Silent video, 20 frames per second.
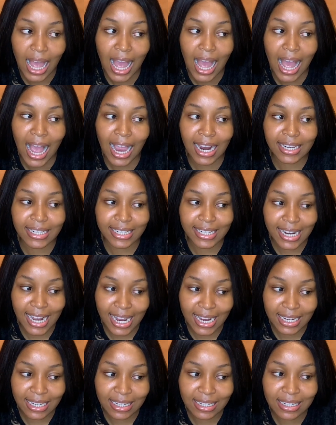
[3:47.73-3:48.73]
And
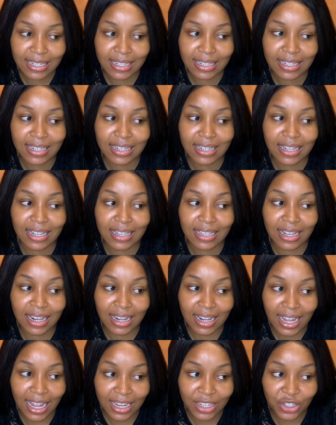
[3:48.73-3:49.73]
then the
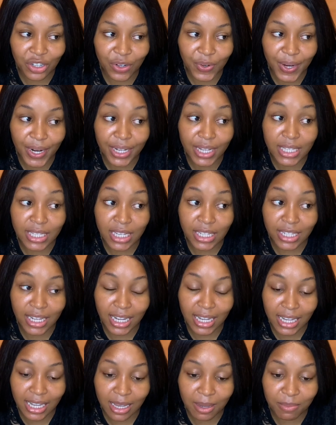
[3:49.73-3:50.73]
lecturer, the teacher,
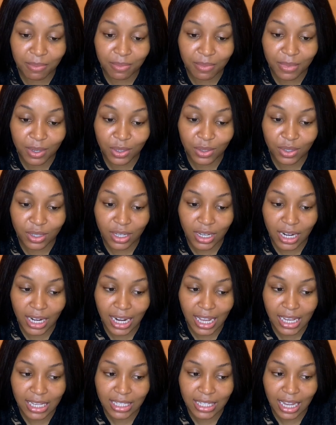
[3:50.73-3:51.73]
came into the
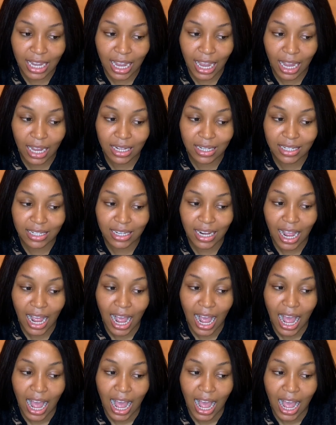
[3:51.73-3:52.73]
class, and
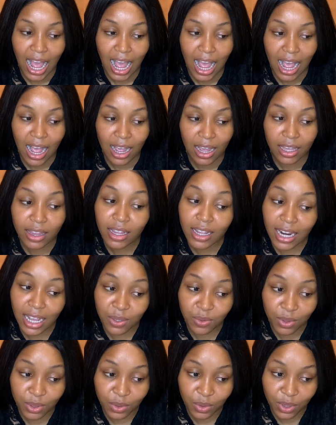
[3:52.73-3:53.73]
the
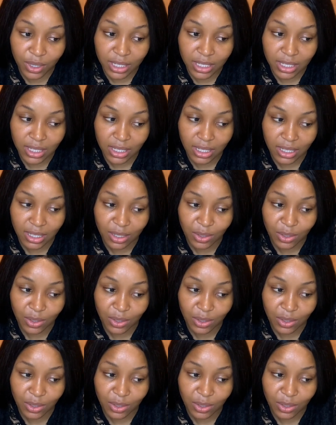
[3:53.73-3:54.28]
class was noisy.